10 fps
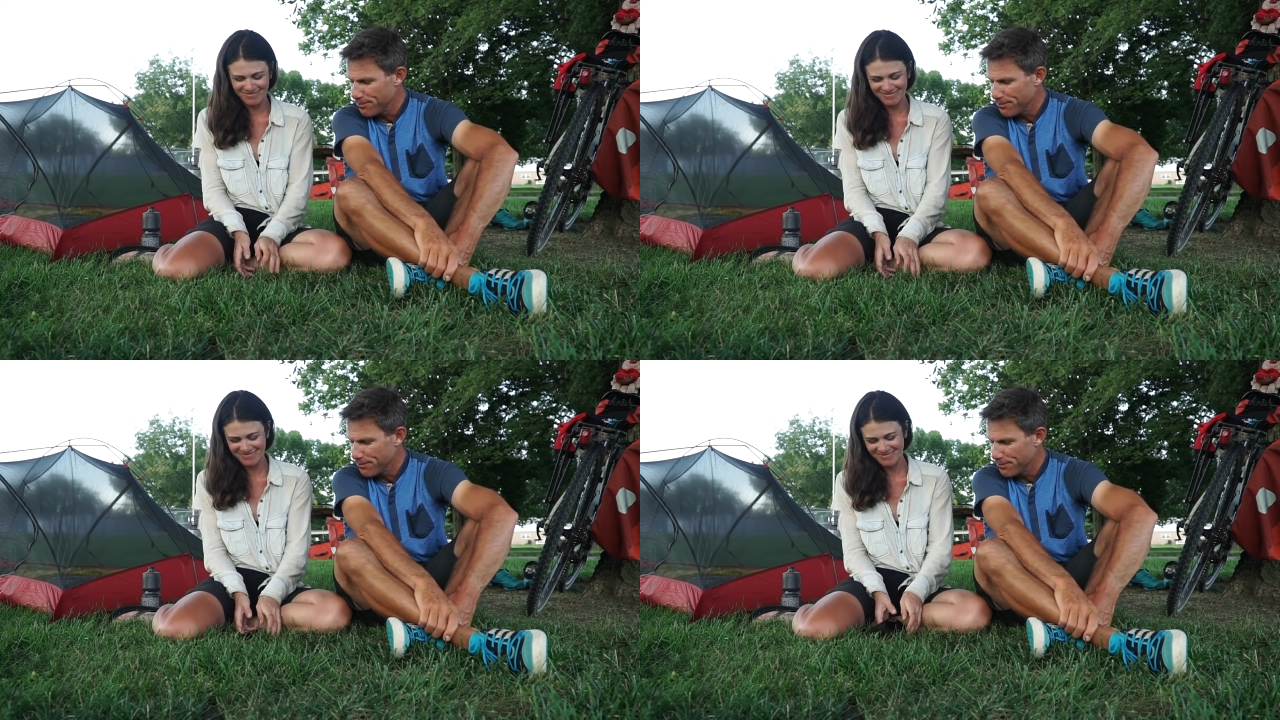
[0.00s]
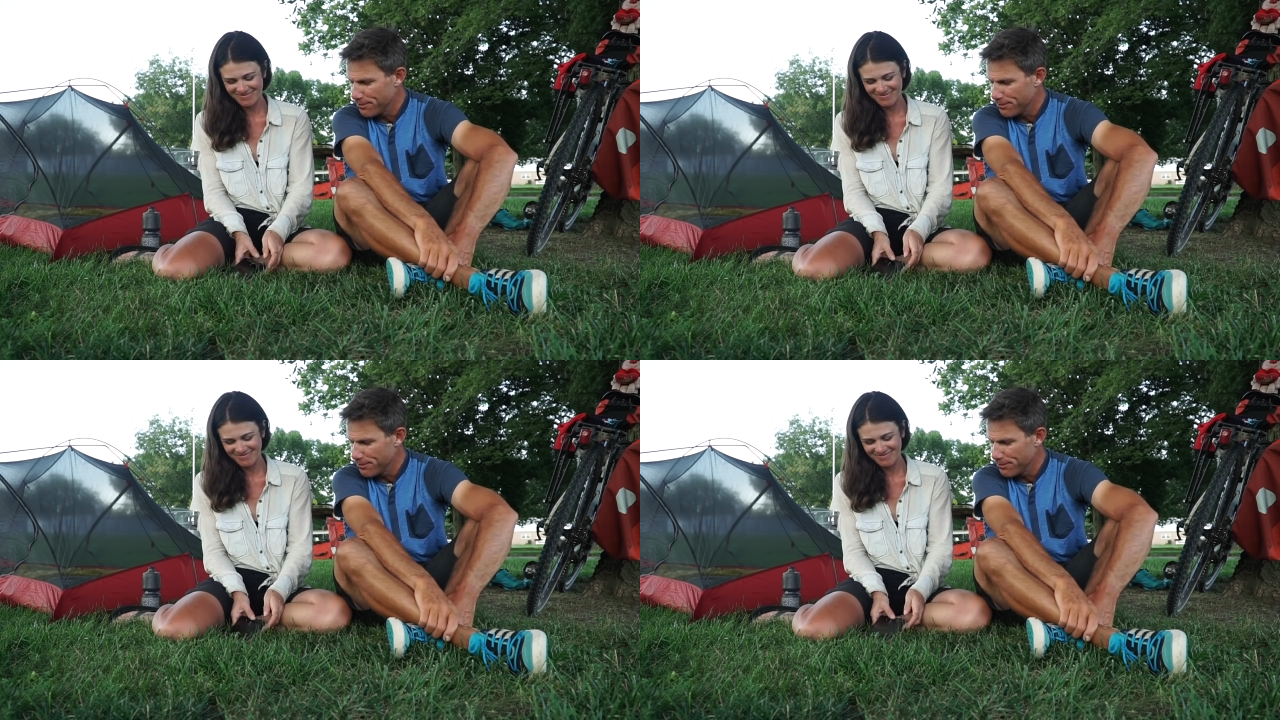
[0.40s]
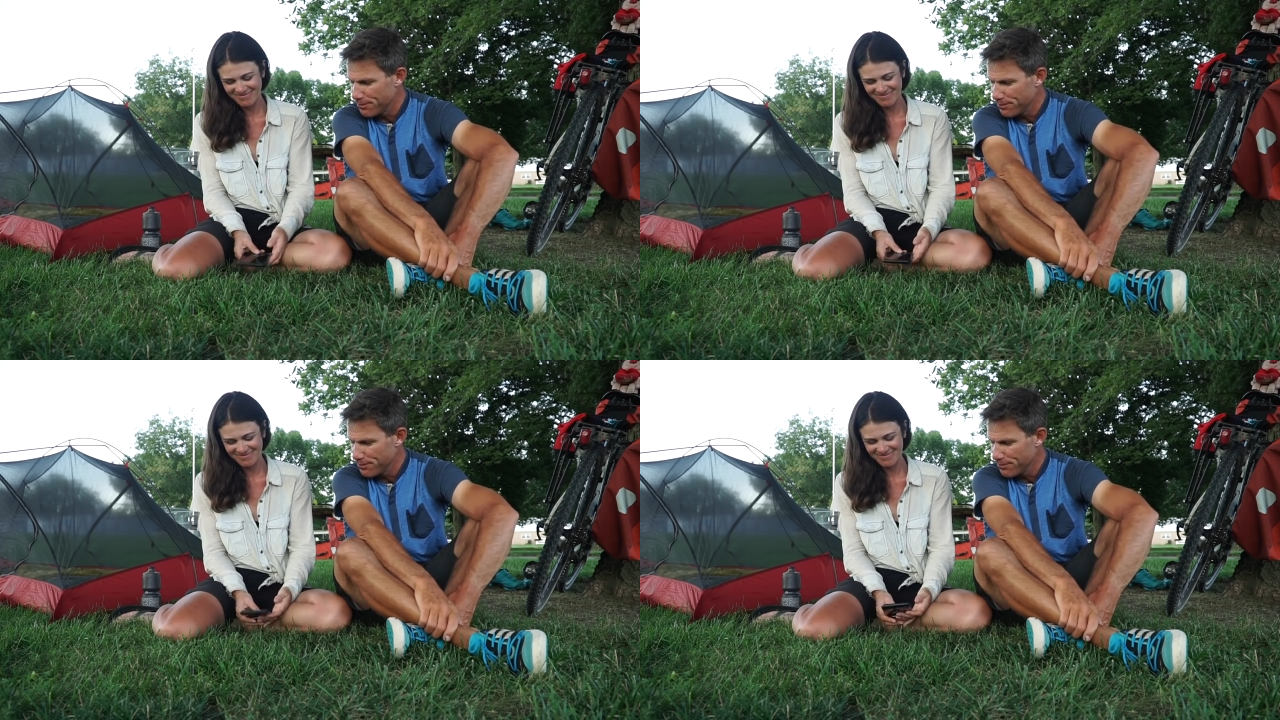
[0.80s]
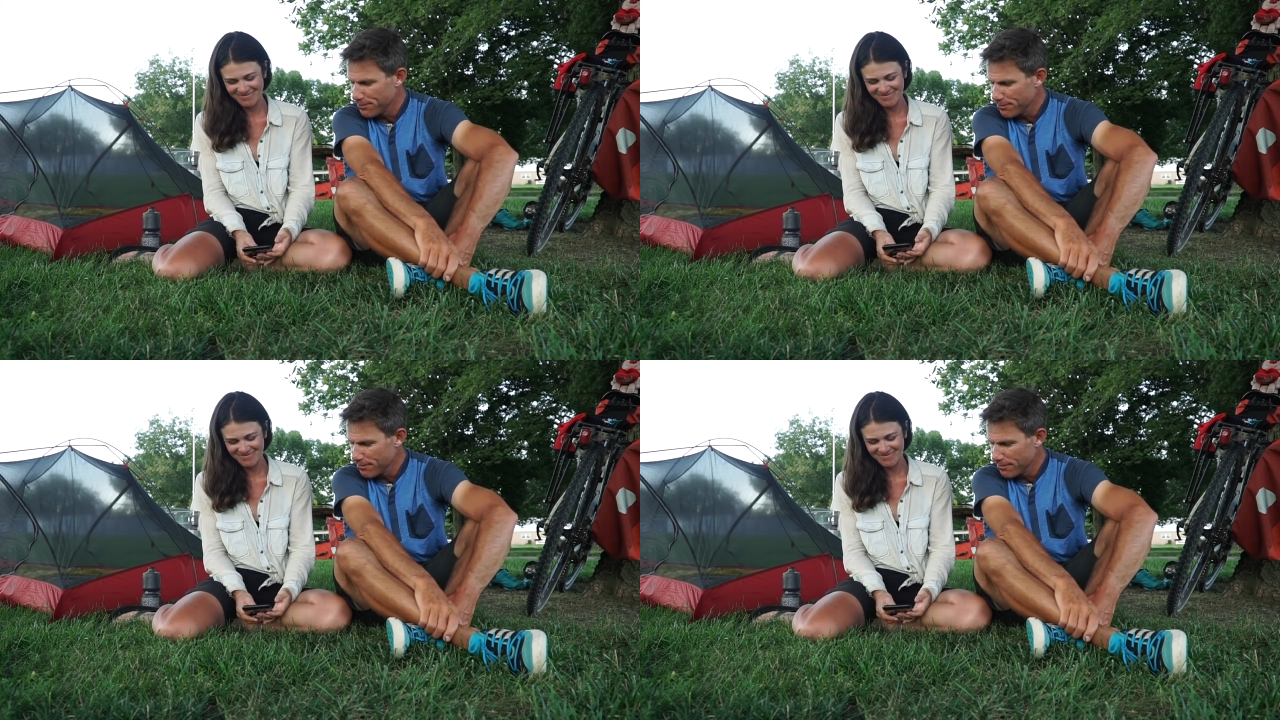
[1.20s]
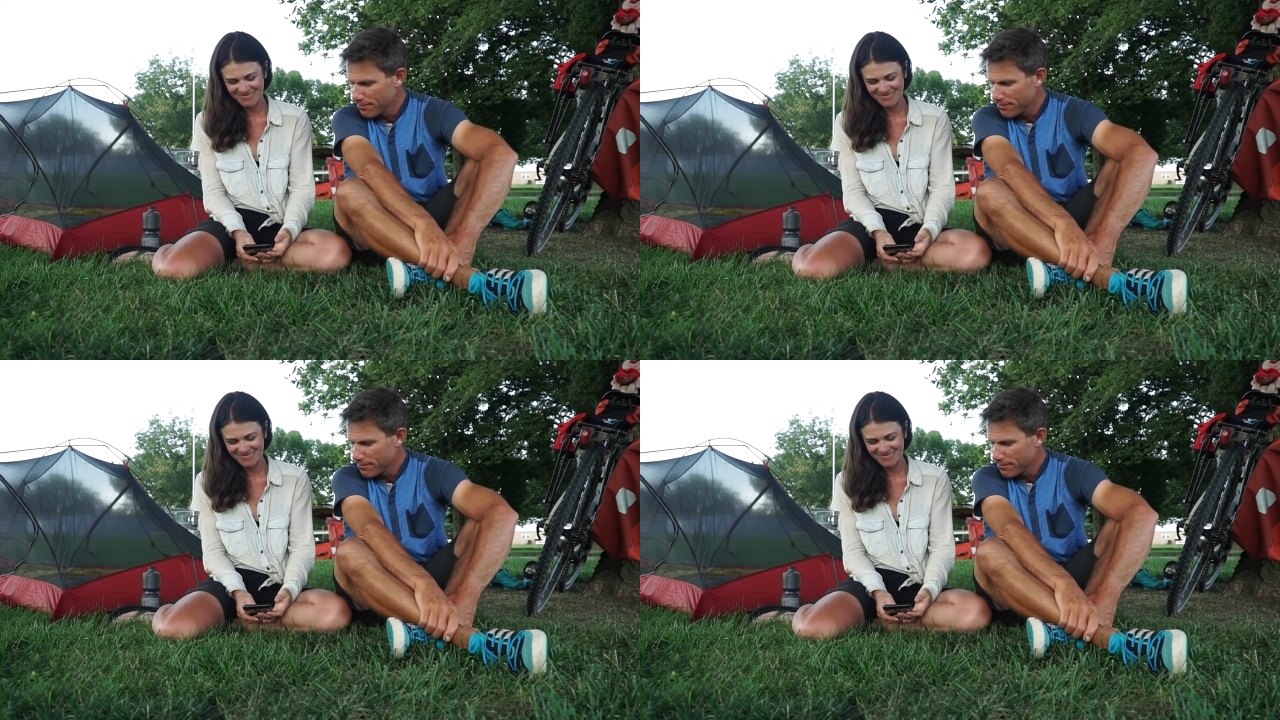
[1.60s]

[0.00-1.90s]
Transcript: No one is speaking in this clip.